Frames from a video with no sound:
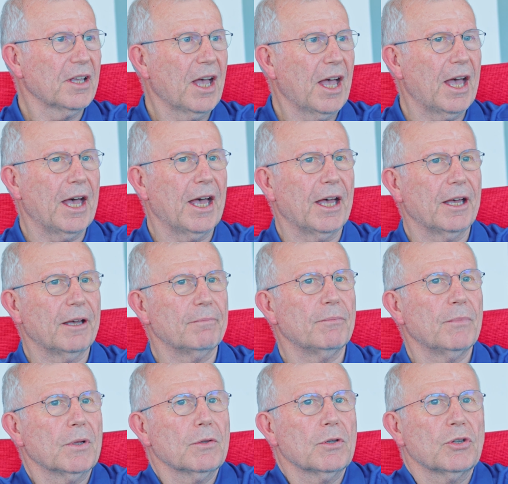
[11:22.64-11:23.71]

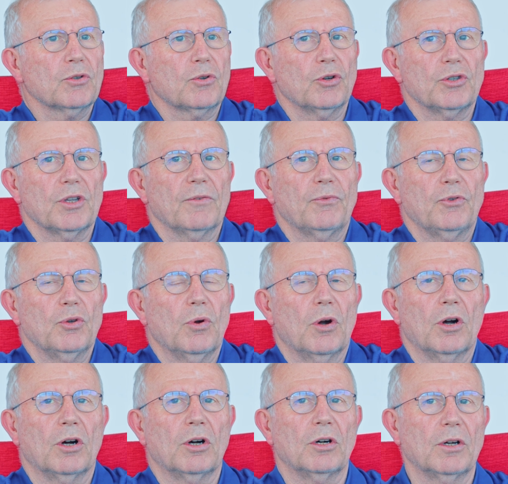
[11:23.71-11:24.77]
Because if you
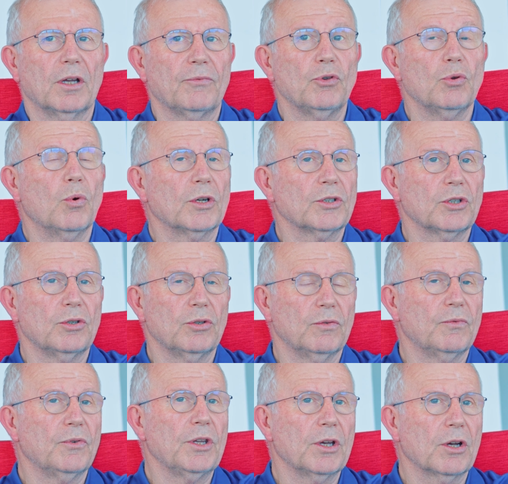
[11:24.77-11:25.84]
want to
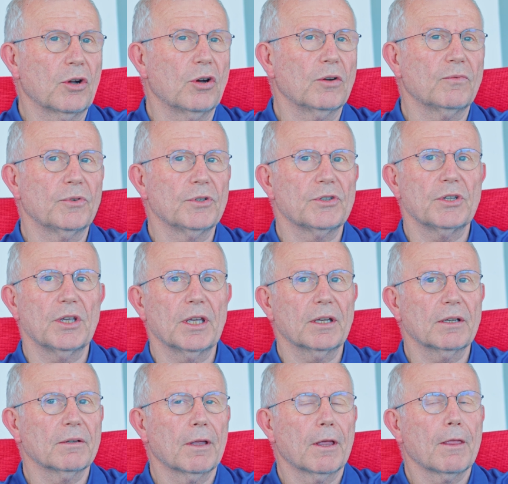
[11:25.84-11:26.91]
do video
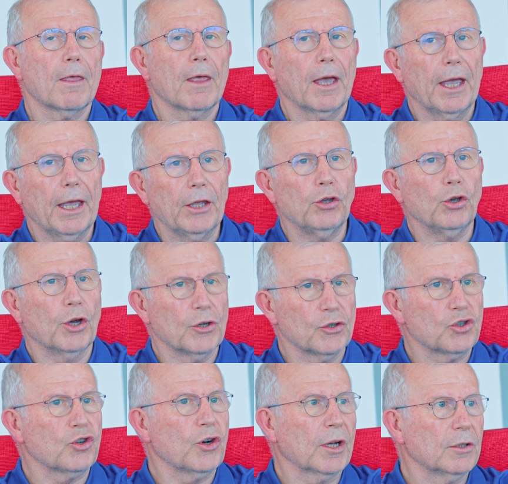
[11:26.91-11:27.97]
conferencing, you're going to
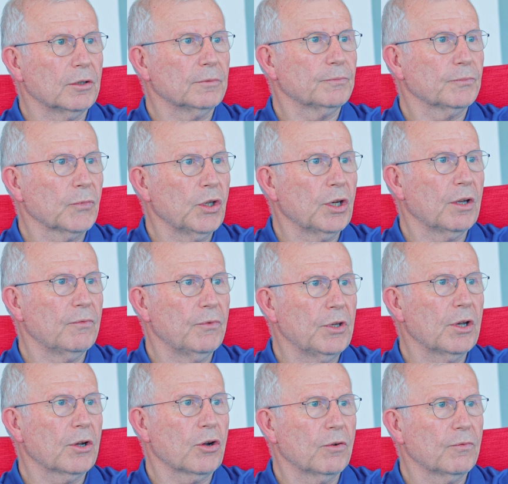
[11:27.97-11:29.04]
struggle.
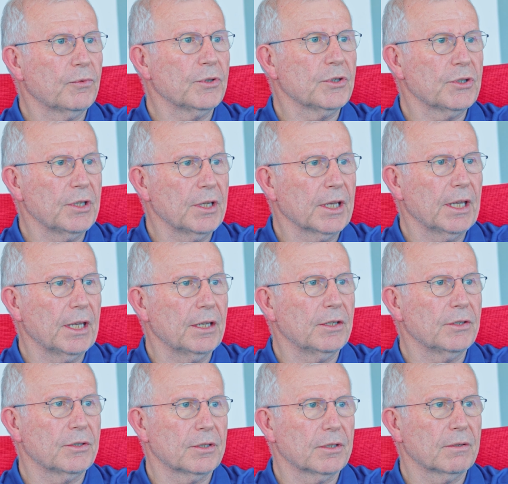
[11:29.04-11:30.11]
Video conferencing
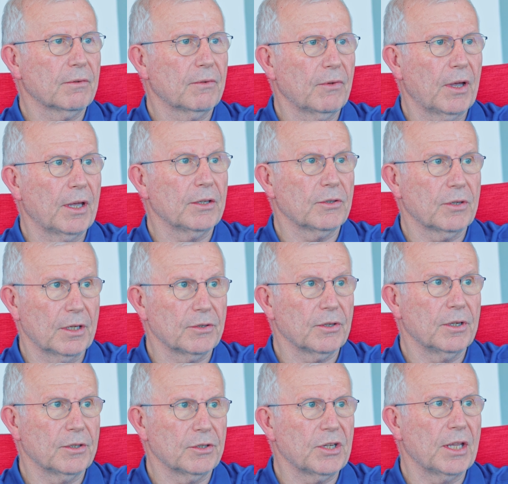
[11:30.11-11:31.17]
is
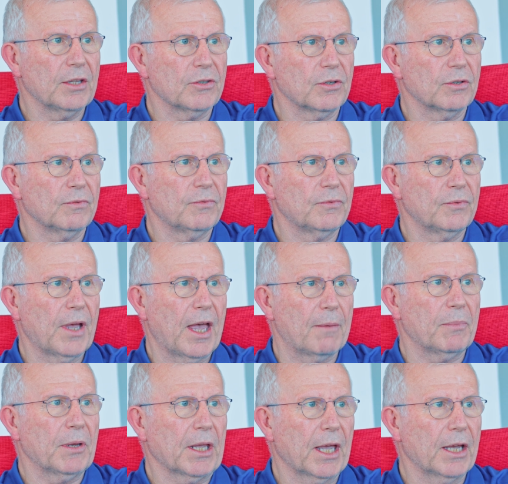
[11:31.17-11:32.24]
an intensive
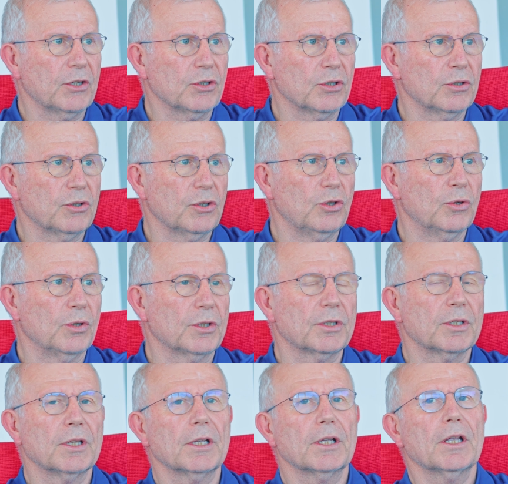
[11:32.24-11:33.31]
application to do
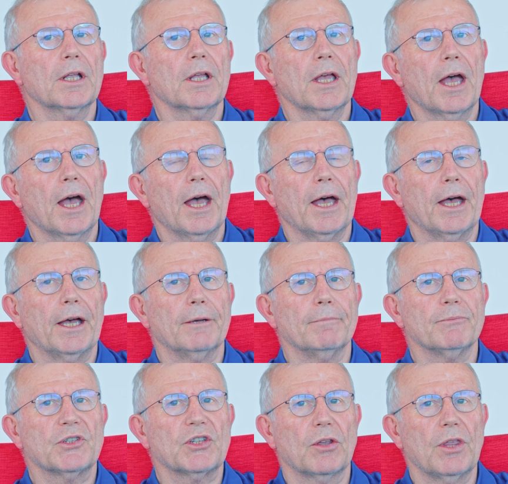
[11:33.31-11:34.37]
it.
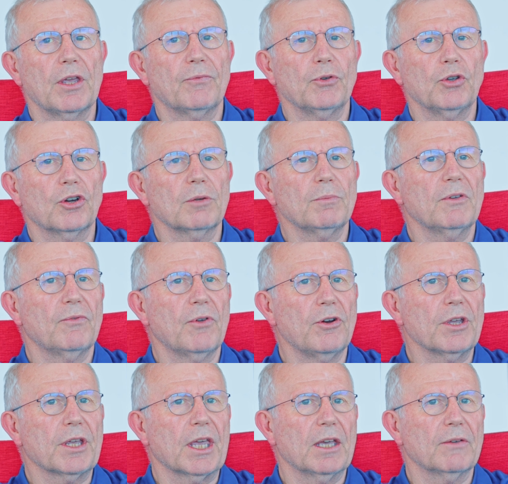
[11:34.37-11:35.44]
So therefore, you've got to be
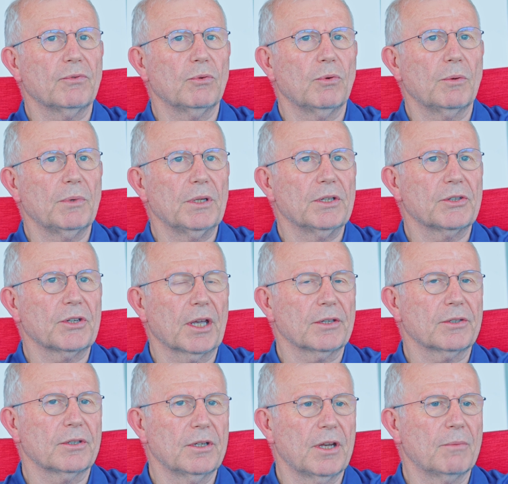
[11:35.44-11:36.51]
very careful when we
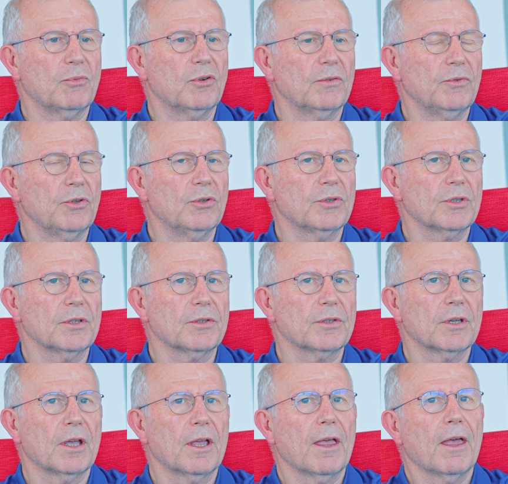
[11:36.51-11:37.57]
discuss the number of users.